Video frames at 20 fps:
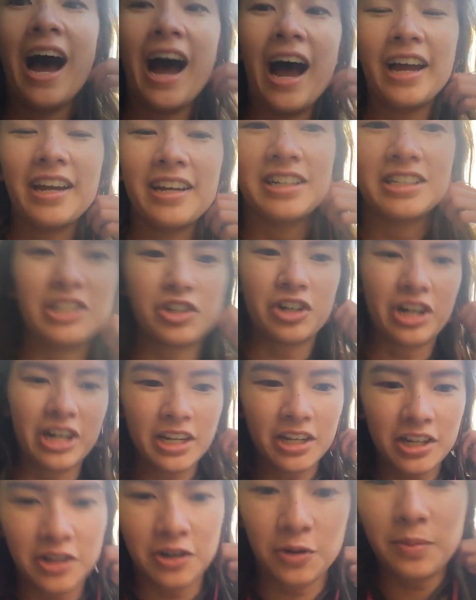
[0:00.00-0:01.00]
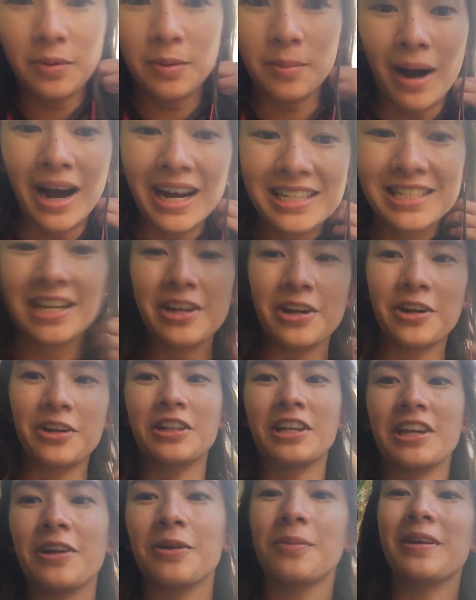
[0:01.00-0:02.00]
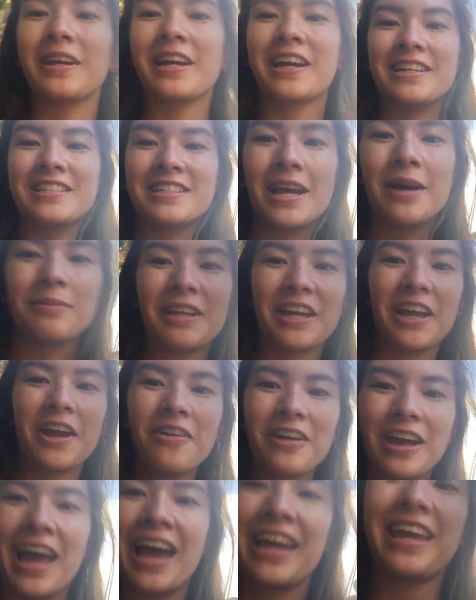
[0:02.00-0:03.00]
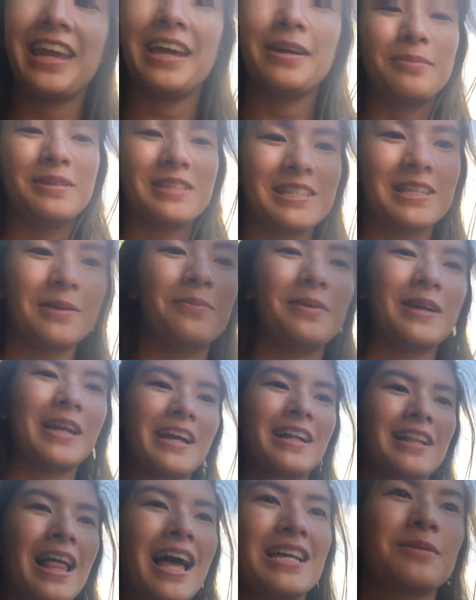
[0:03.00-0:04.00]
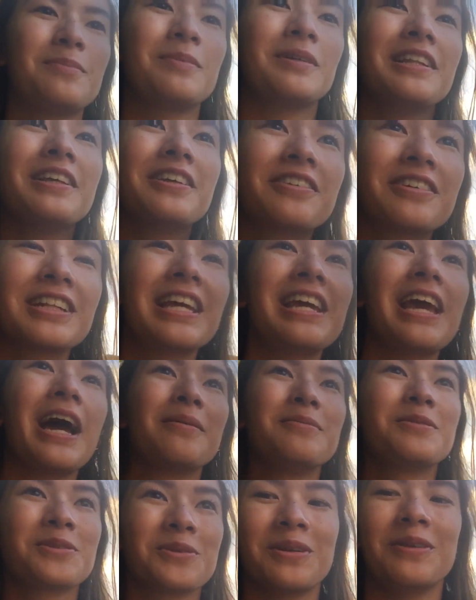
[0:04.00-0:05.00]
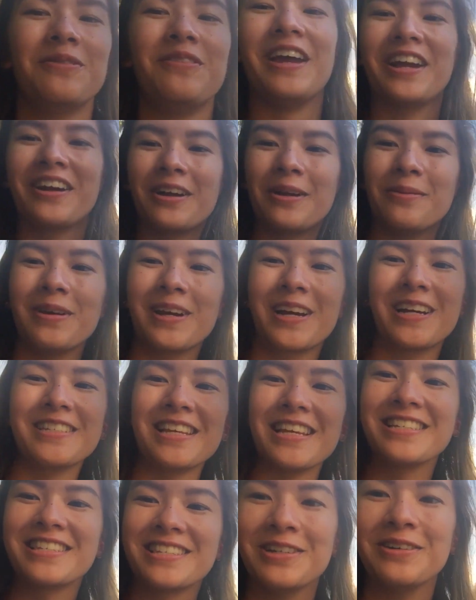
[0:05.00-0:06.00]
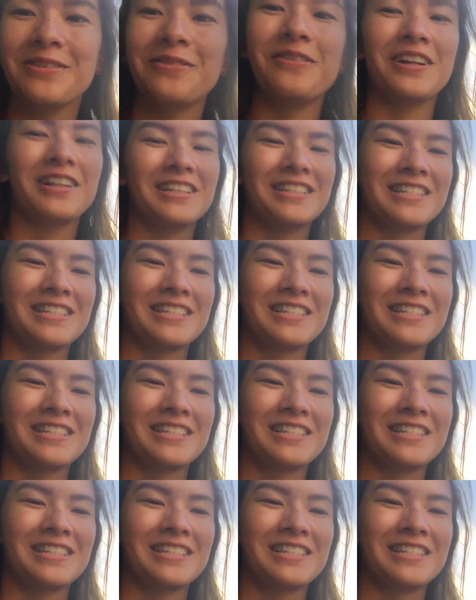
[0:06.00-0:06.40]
I drank a yerba mate earlier because I'm like, okay, I can't be sleeping in class, but literally I'm sort of angry because I still fell